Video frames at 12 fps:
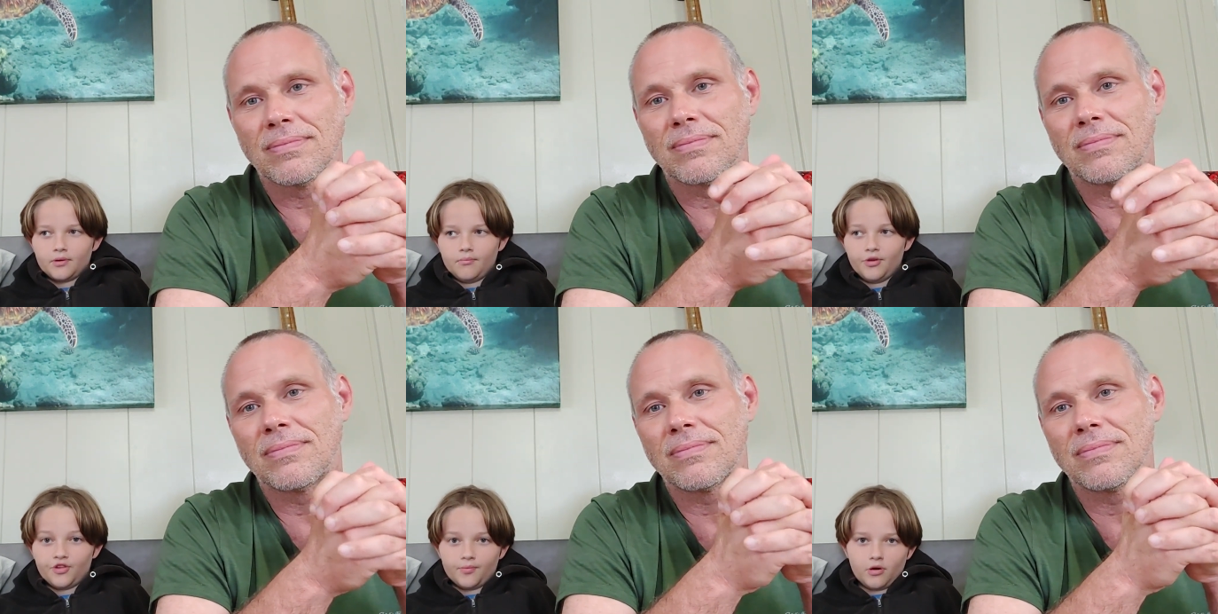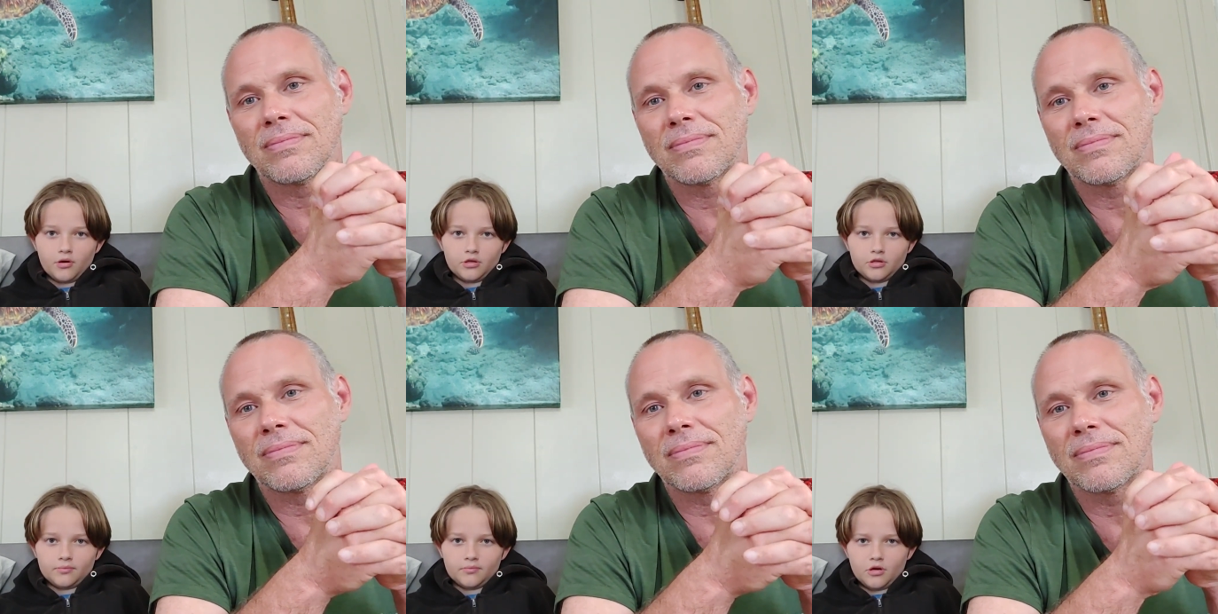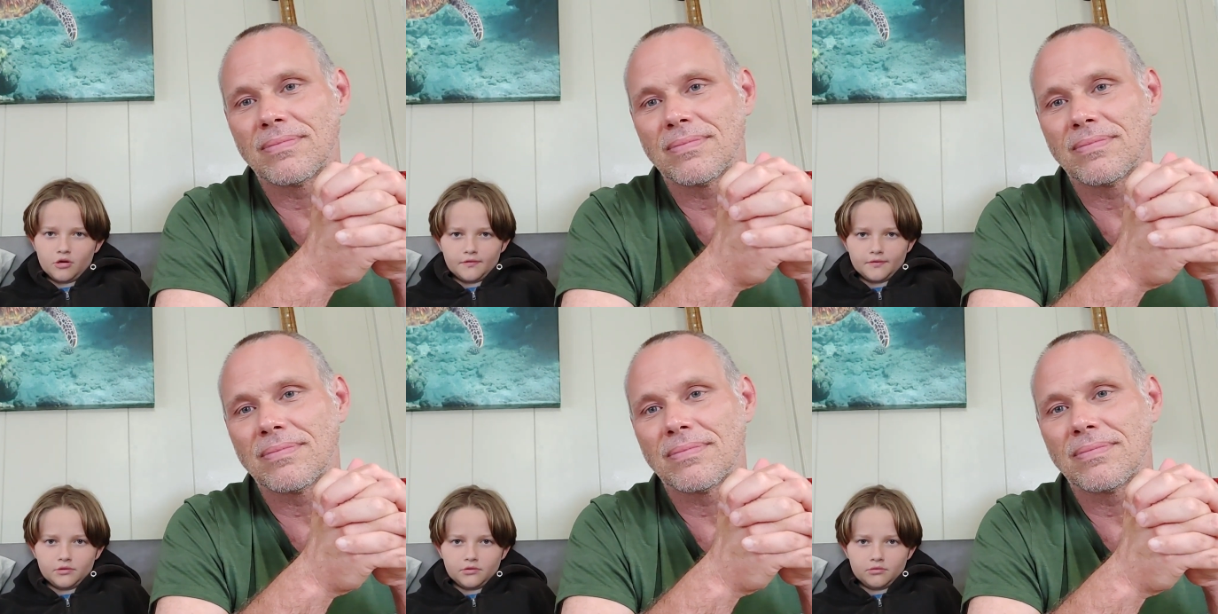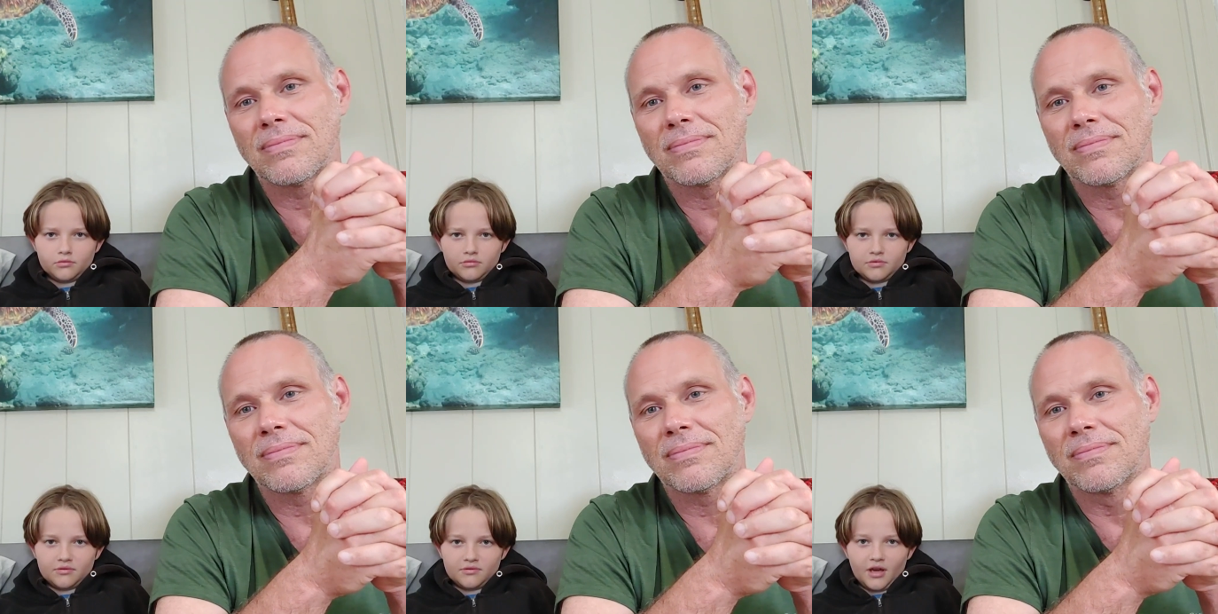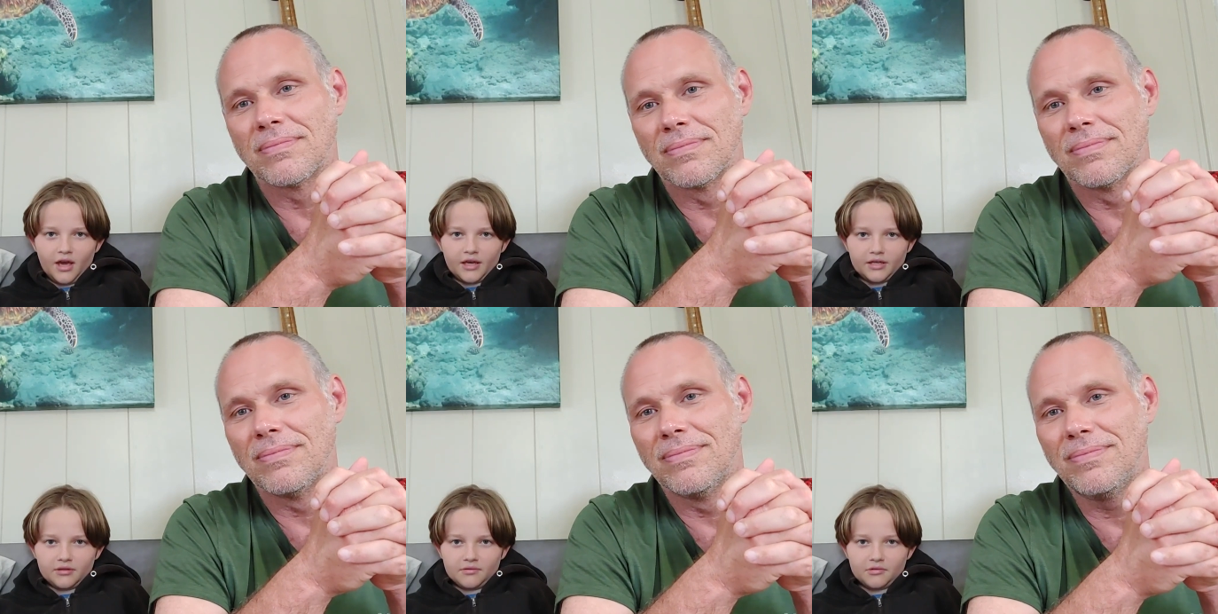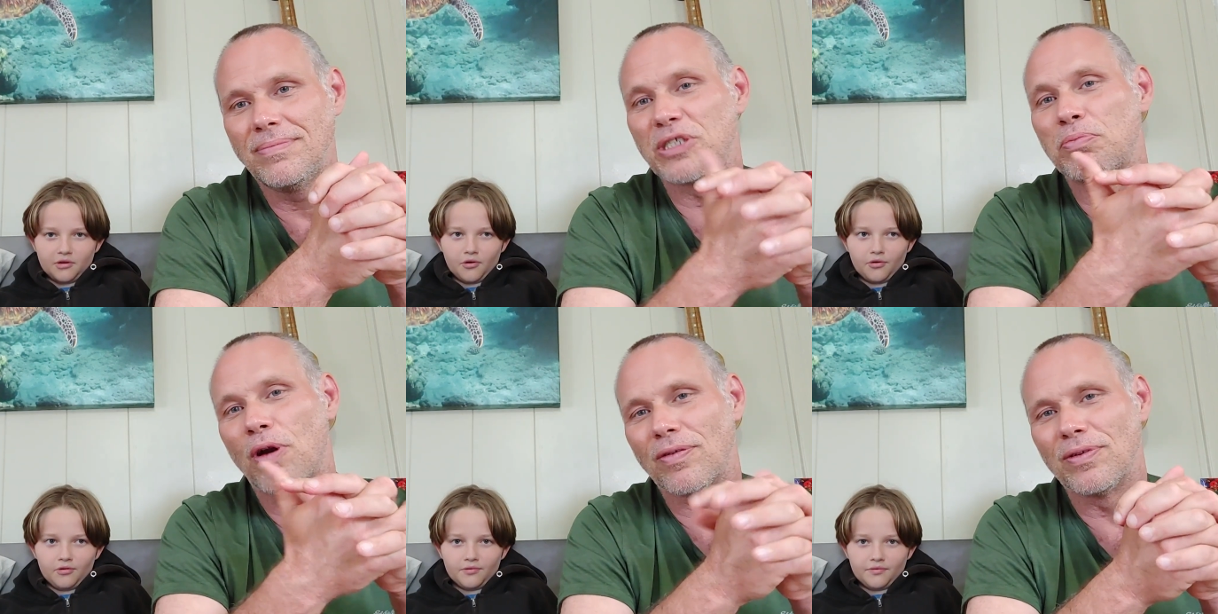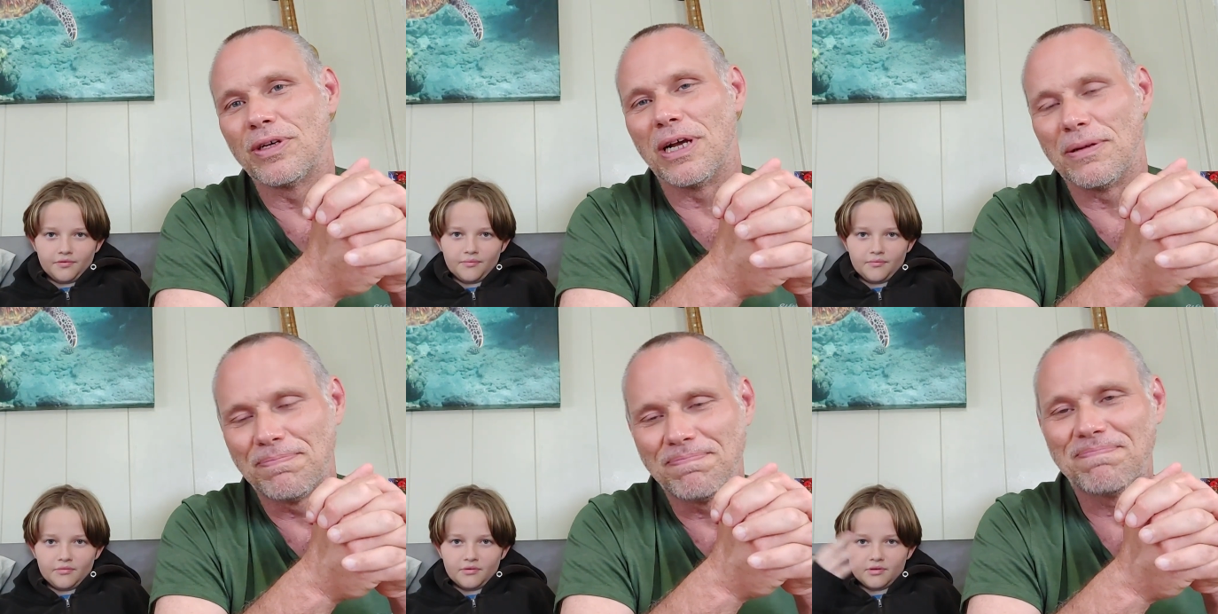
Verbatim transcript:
Speaker 1: Miss Mar- uh, Marvel guy, Miss Marvel, yeah,